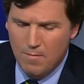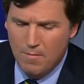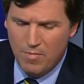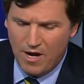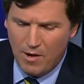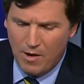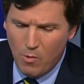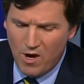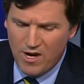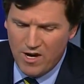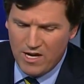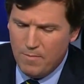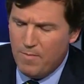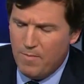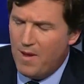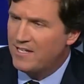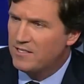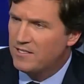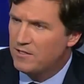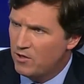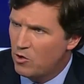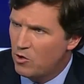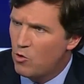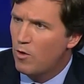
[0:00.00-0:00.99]
But I want to get
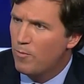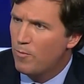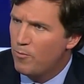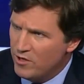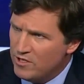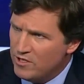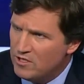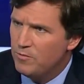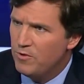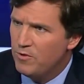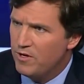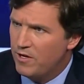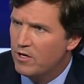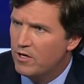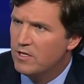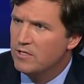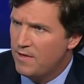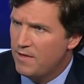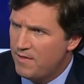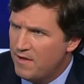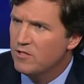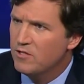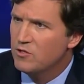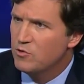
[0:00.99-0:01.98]
back to the core principle here,
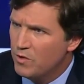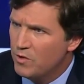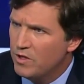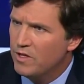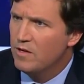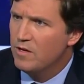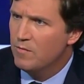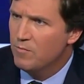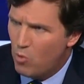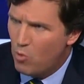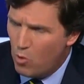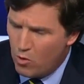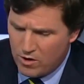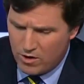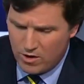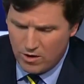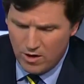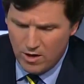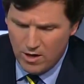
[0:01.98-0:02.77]
because I think it's really important.